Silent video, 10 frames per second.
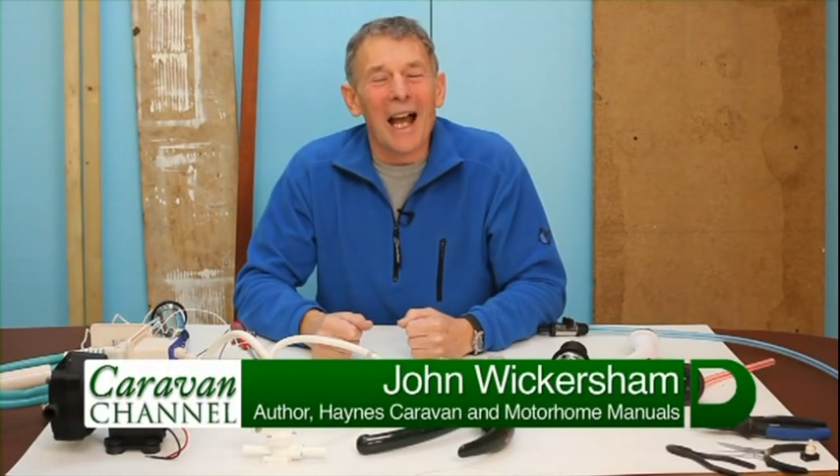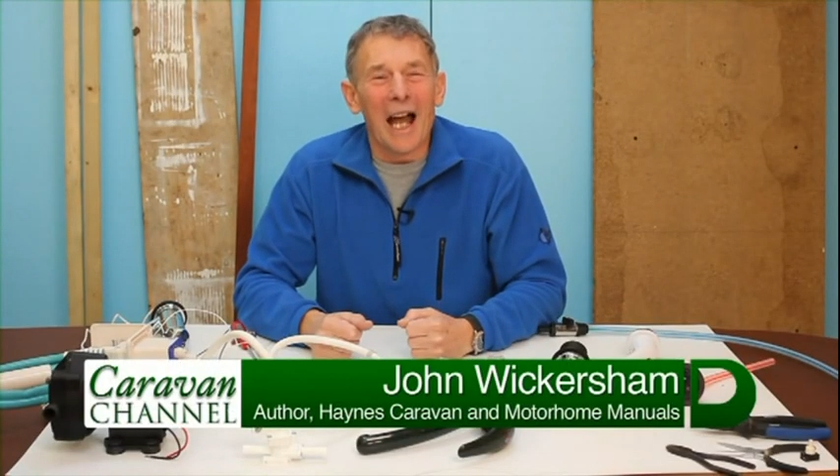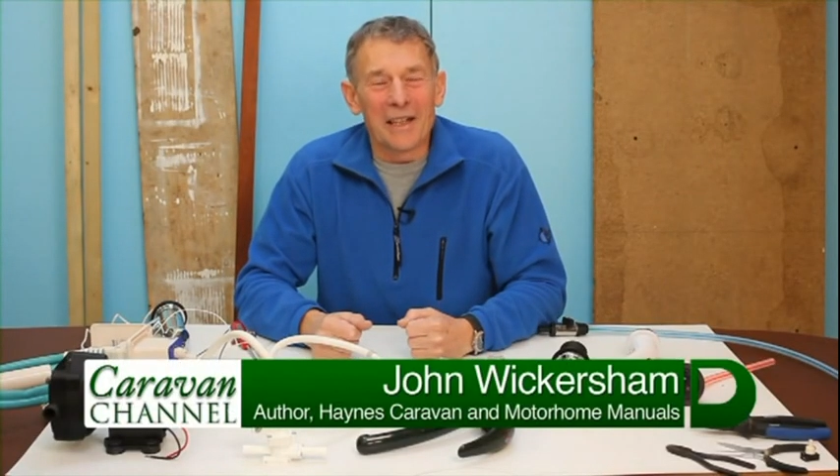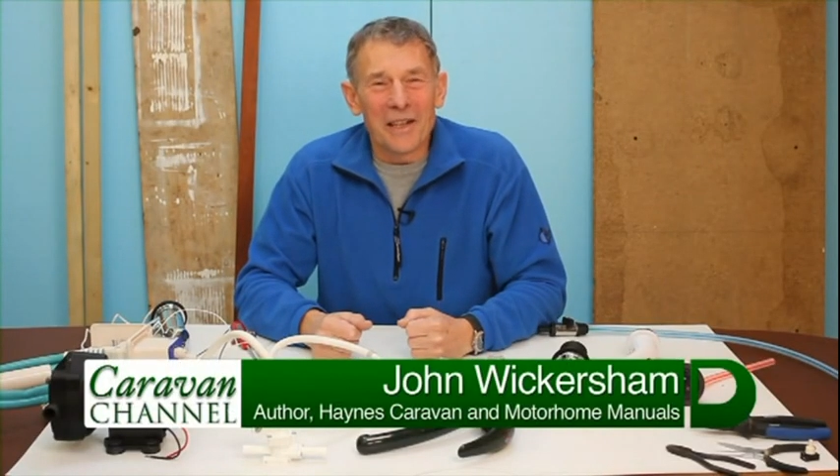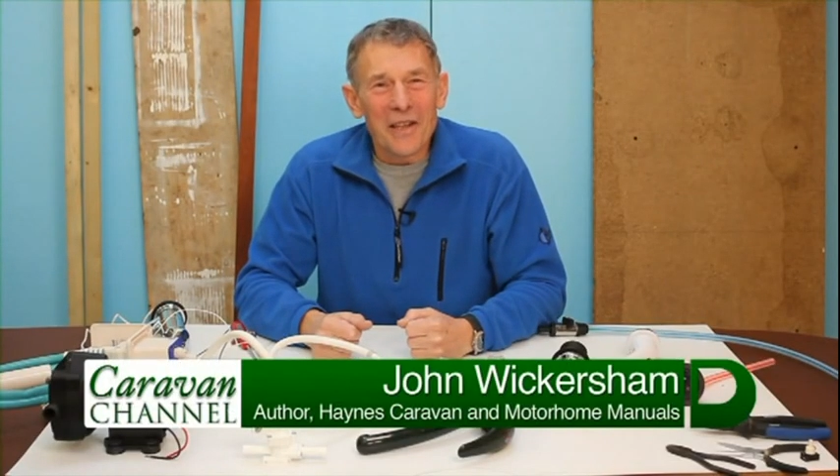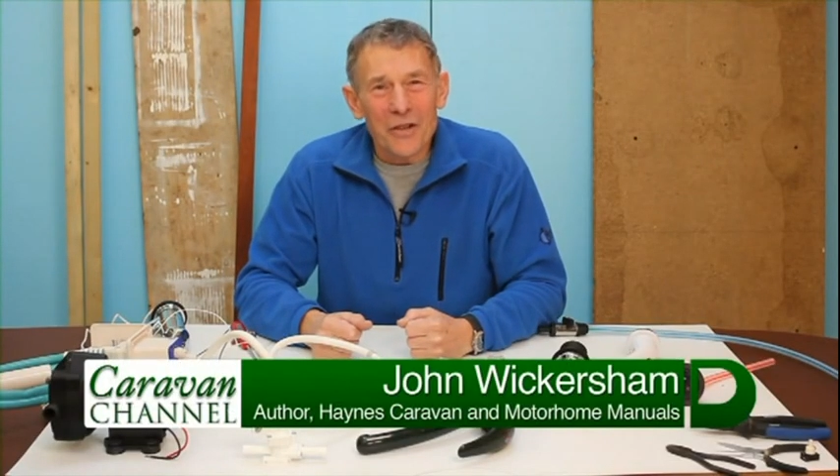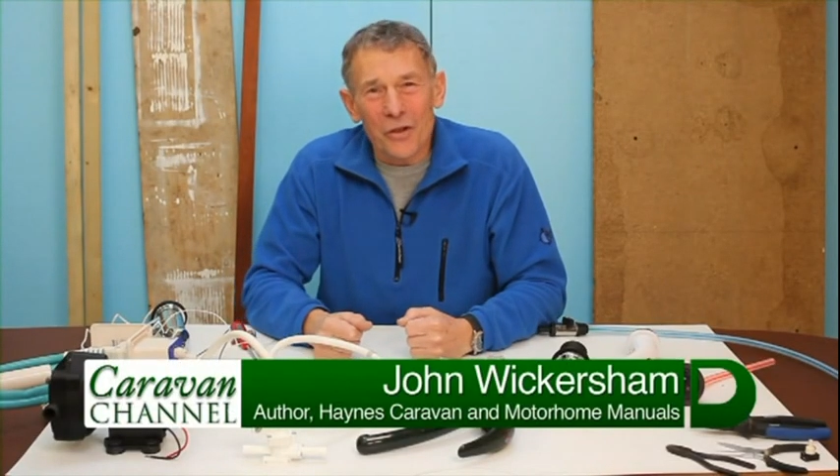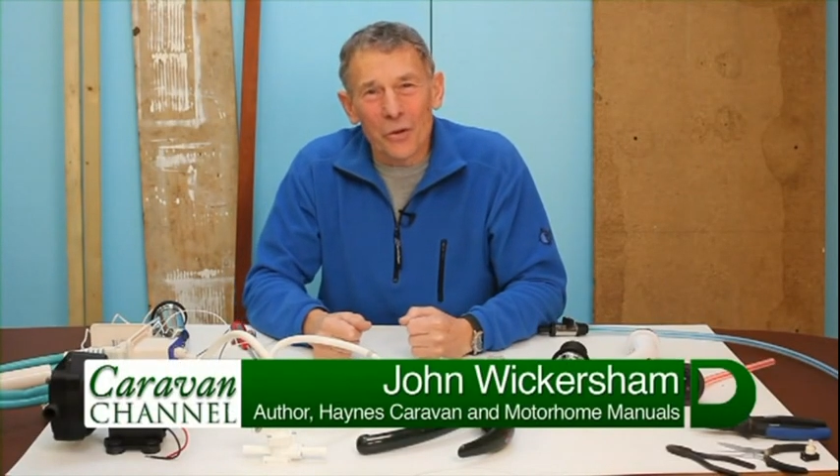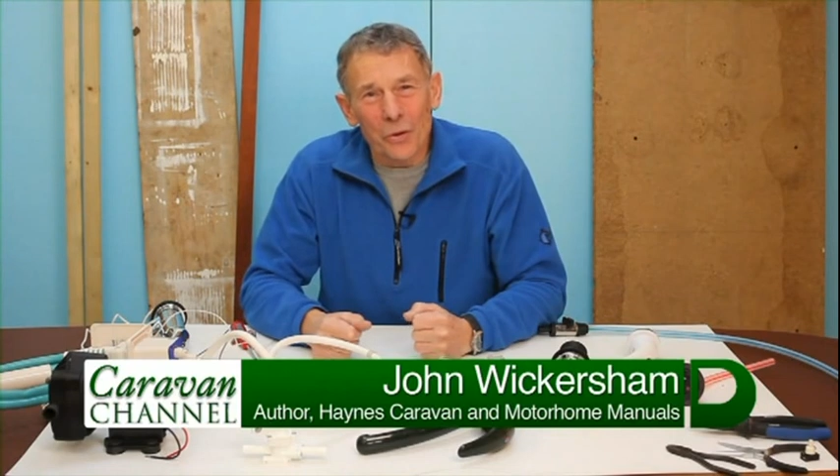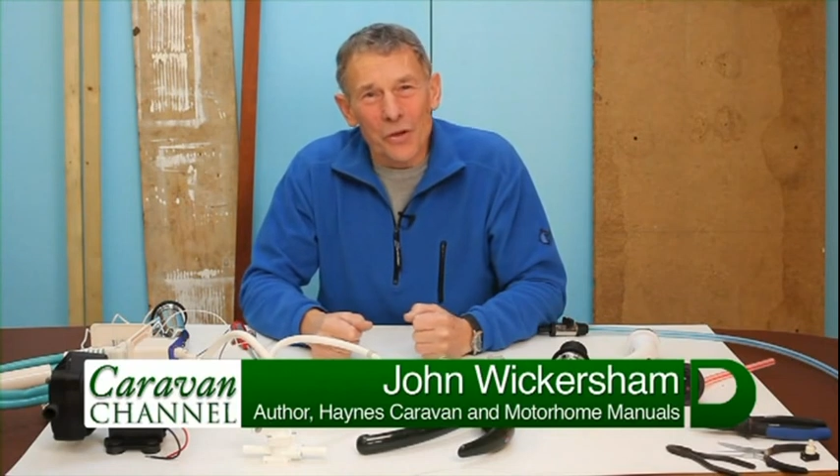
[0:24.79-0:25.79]
and in this
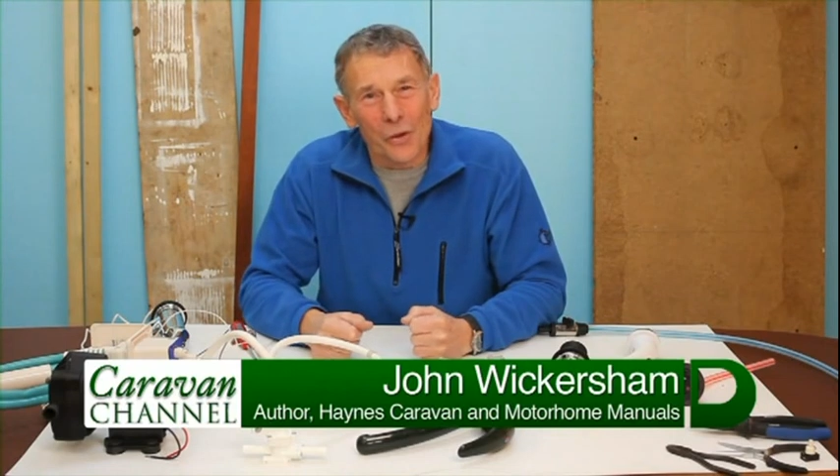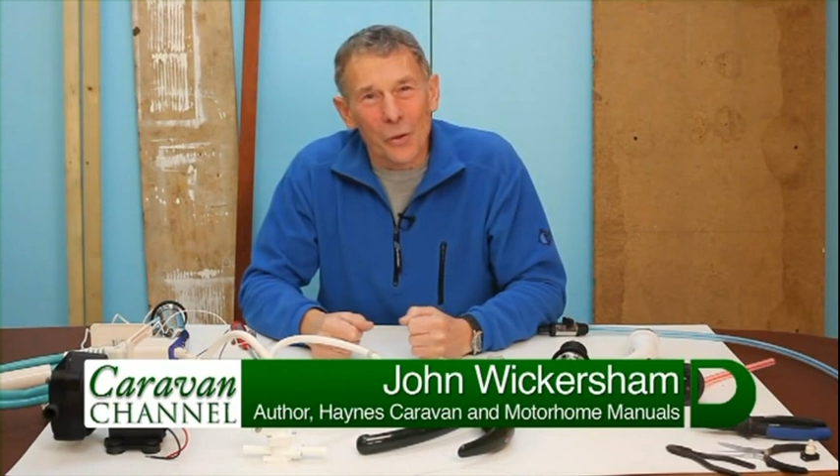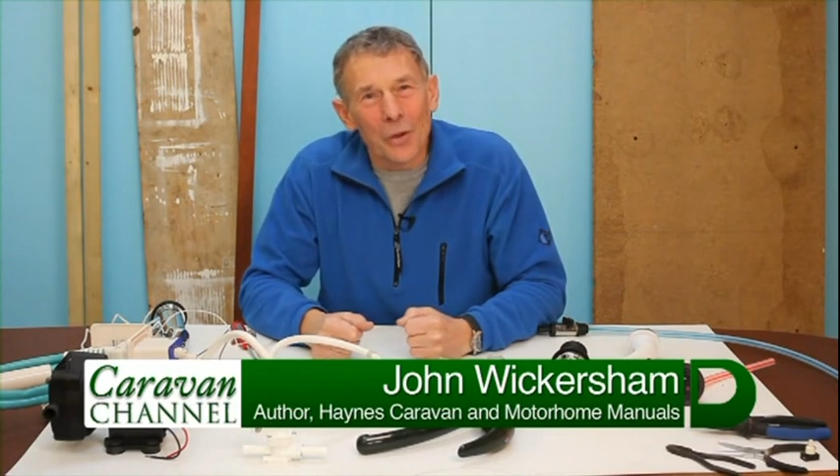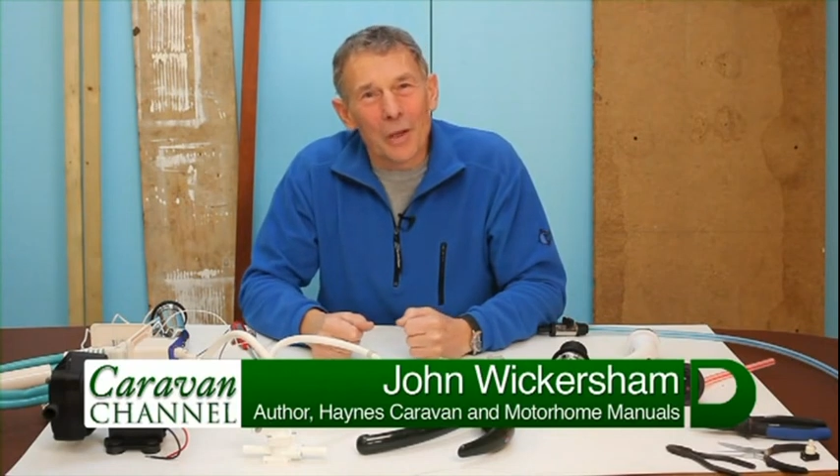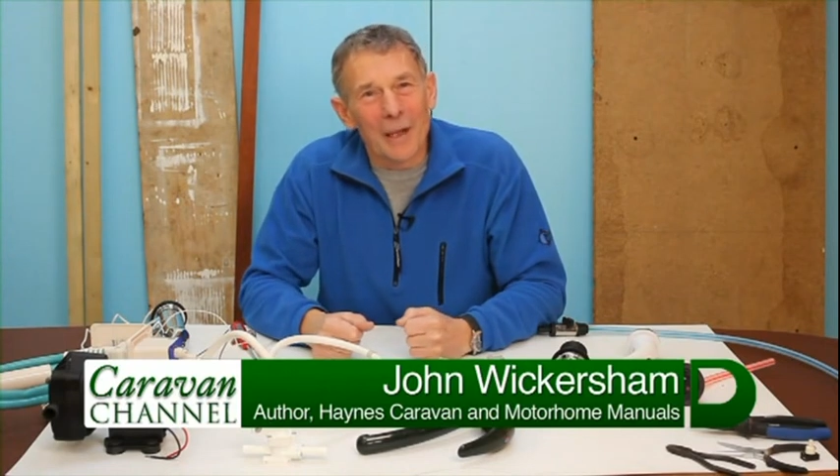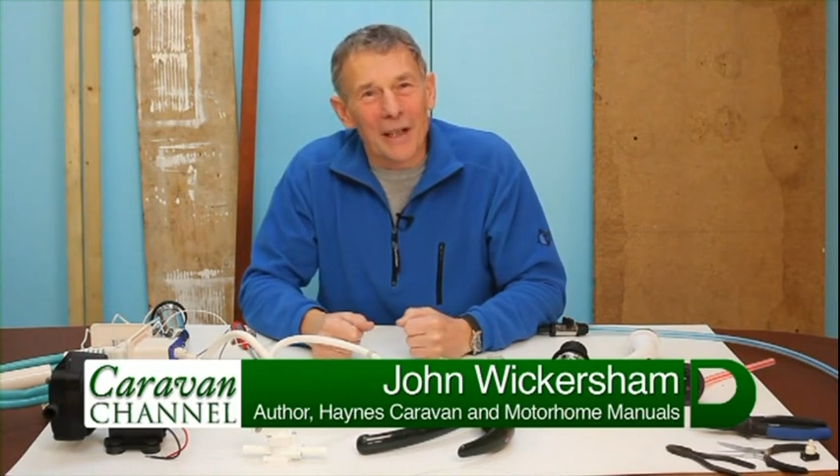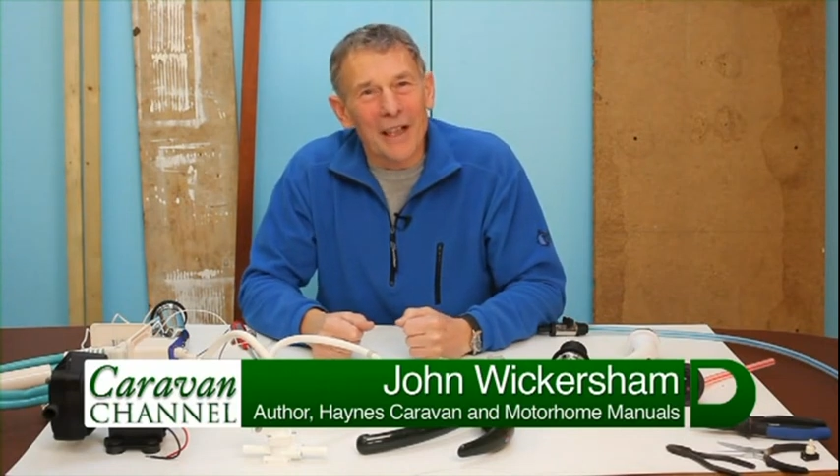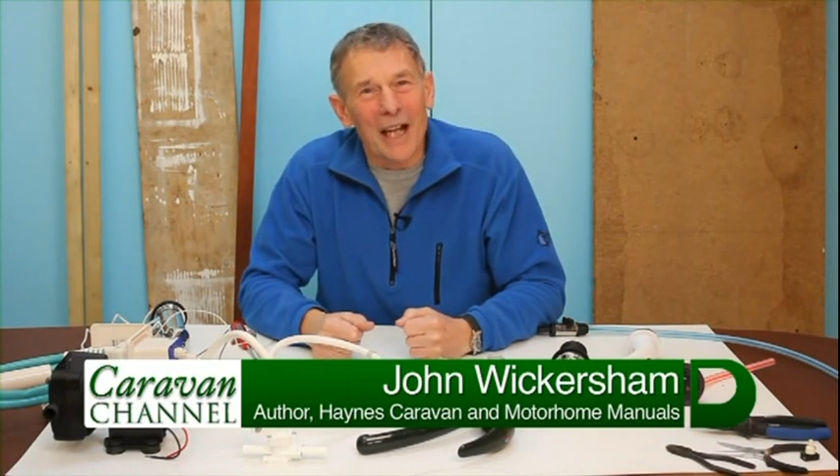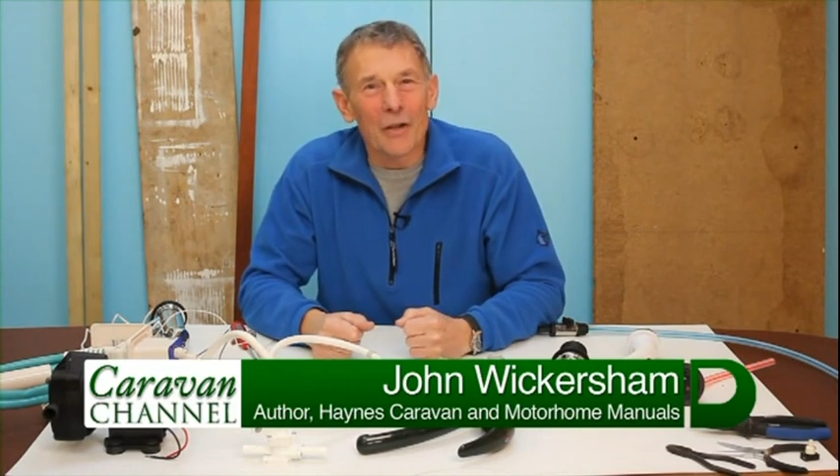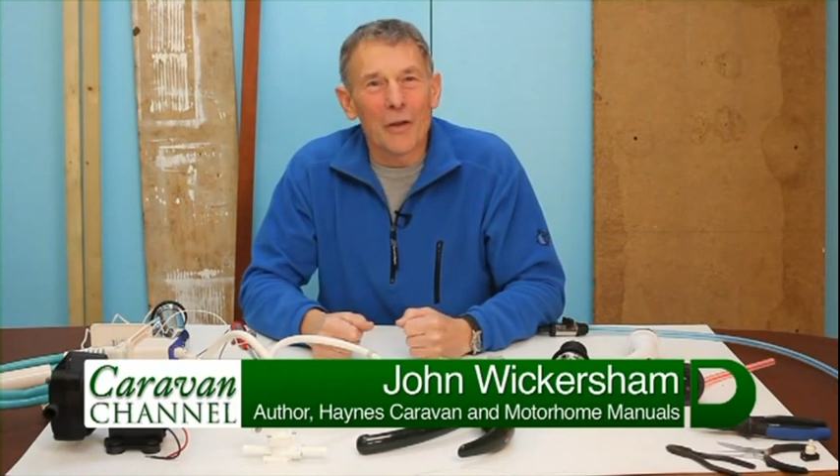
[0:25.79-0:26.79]
short talk about
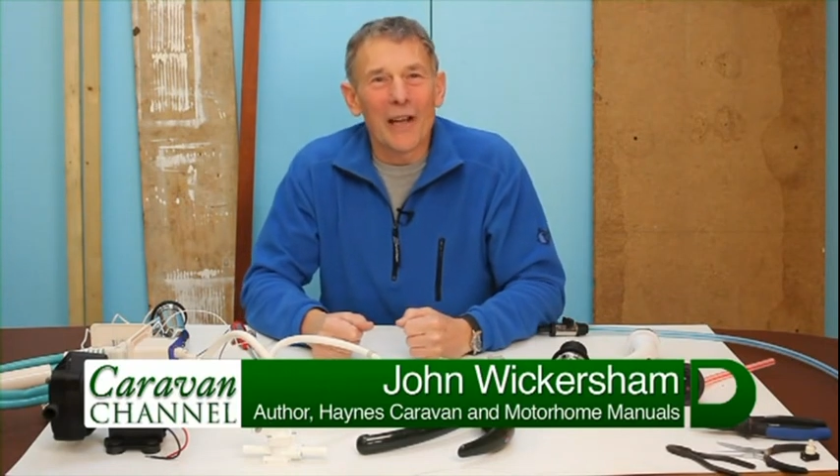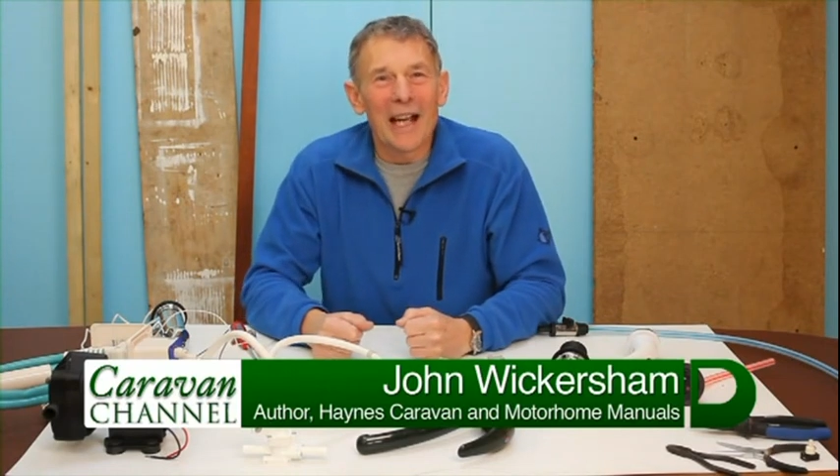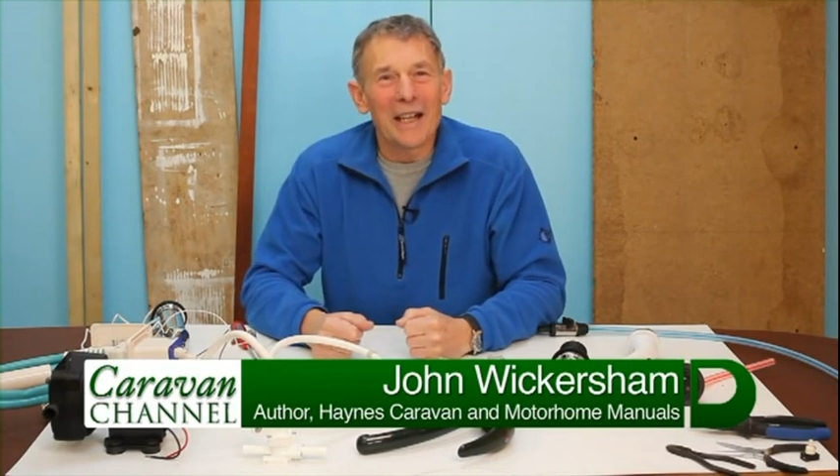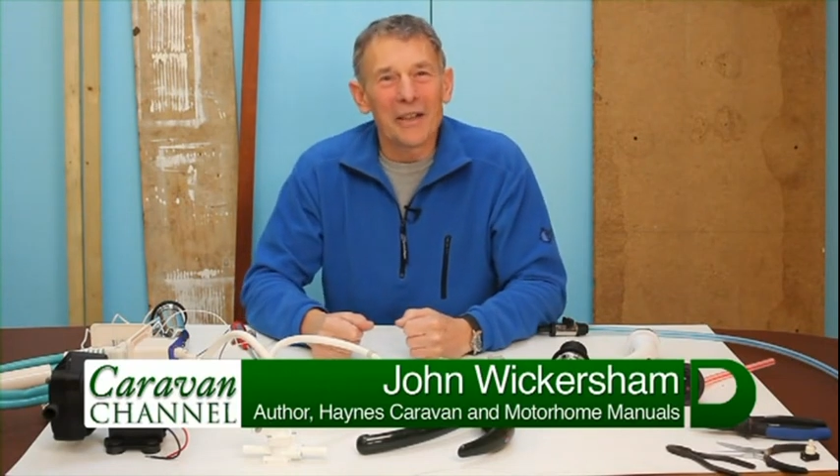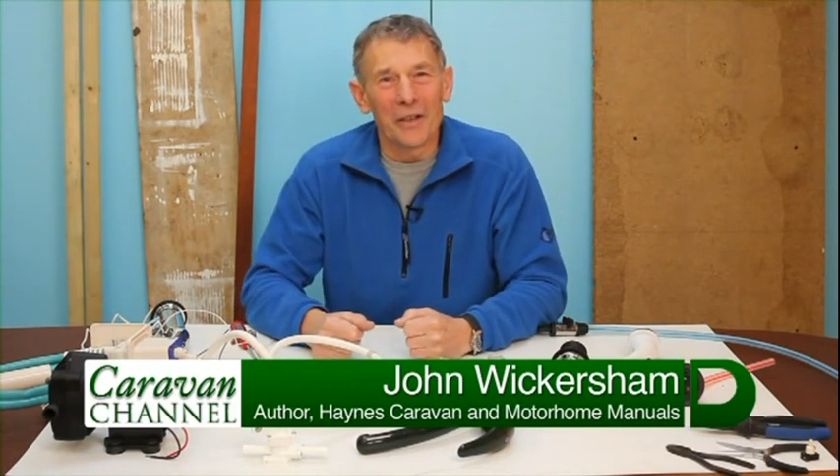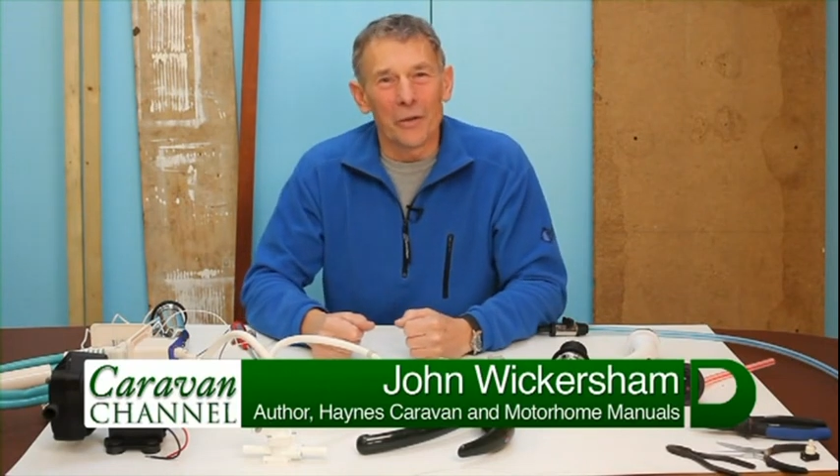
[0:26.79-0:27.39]
caravan